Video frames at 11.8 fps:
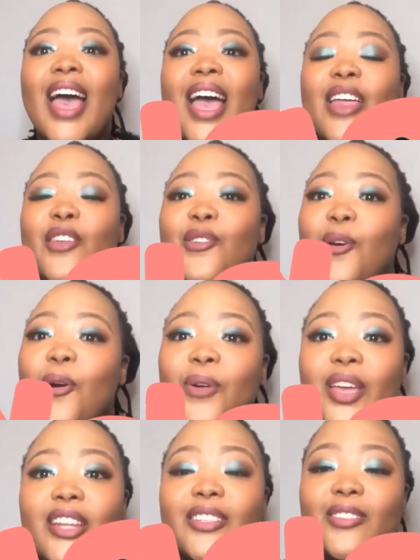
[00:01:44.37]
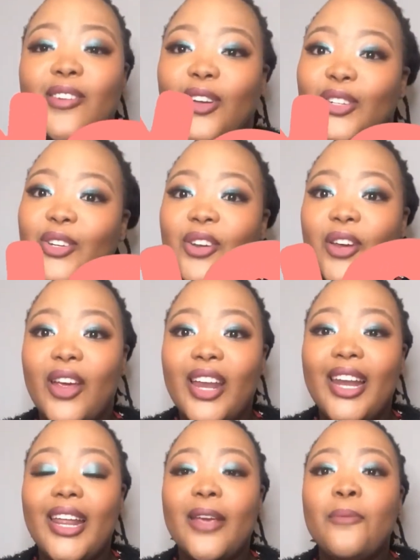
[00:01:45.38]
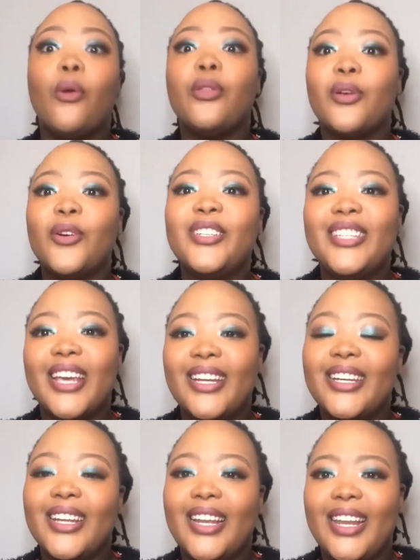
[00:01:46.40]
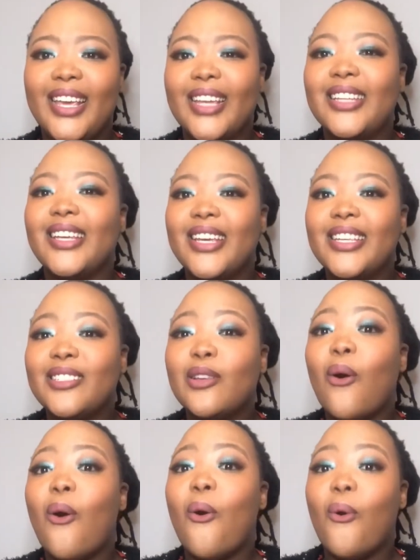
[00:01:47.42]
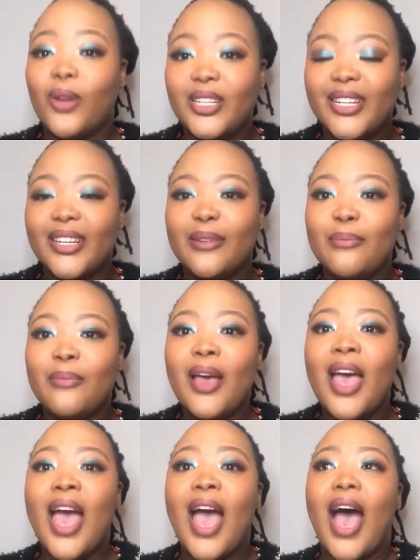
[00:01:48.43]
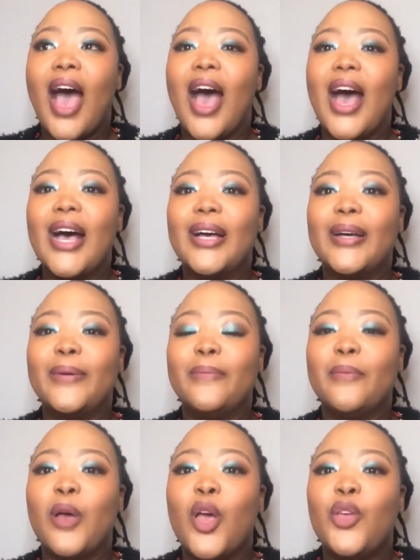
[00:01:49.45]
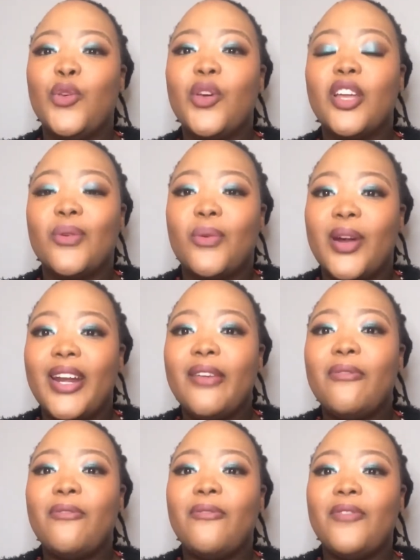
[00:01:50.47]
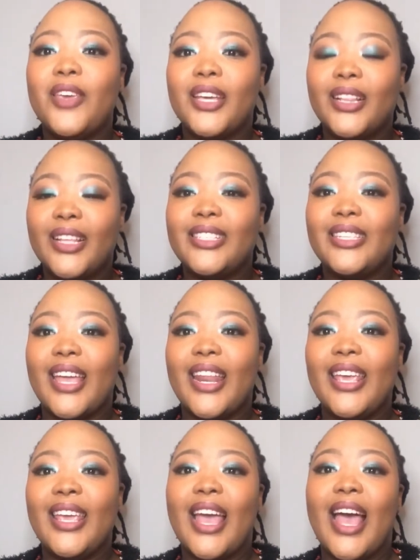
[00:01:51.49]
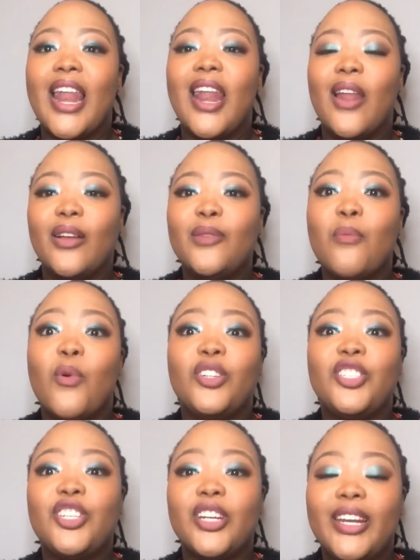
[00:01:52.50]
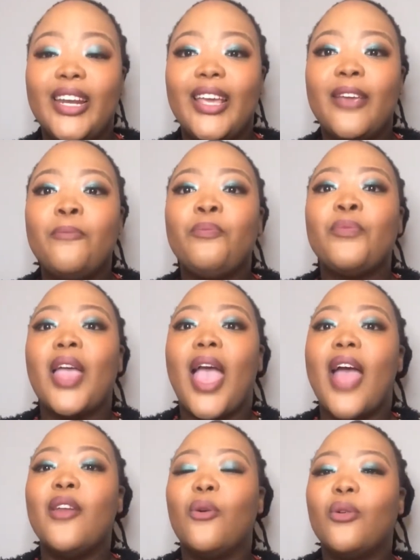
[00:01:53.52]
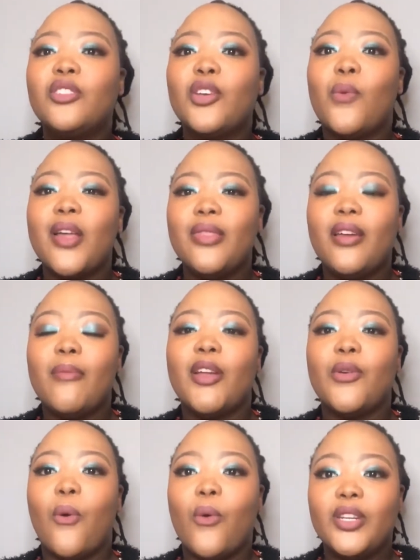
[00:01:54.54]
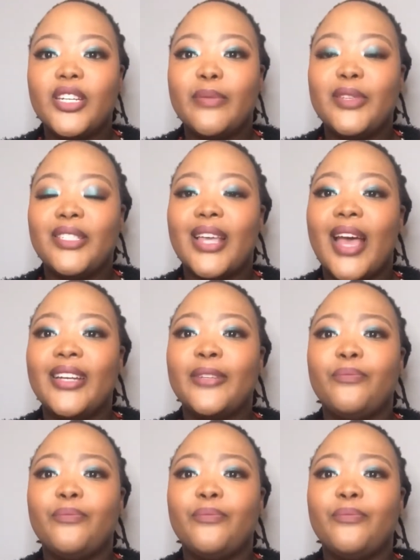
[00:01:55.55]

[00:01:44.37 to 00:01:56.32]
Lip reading: no, it is not too early. Although technically it is autumn, you can already feel it's getting a lot more chilly. And also, one thing about autumn is that